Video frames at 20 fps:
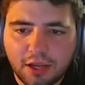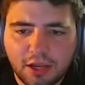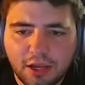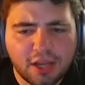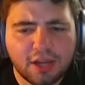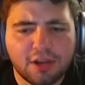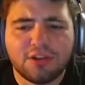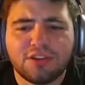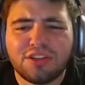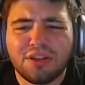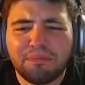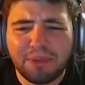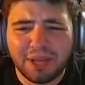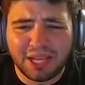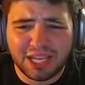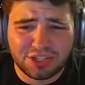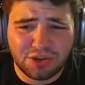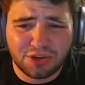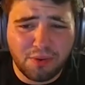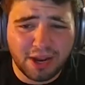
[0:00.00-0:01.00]
Here's the
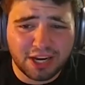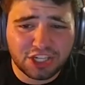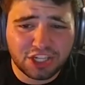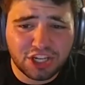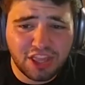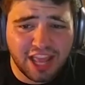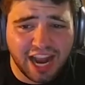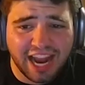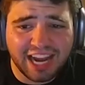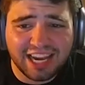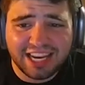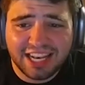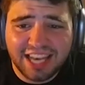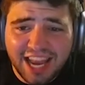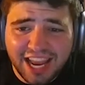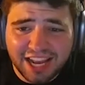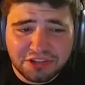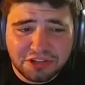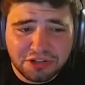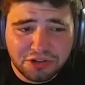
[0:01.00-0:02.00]
biggest question that I need an
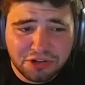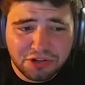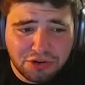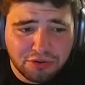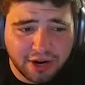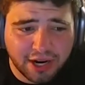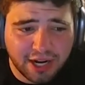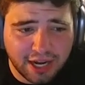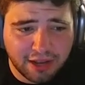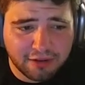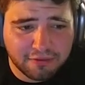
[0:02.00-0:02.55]
answer to right now,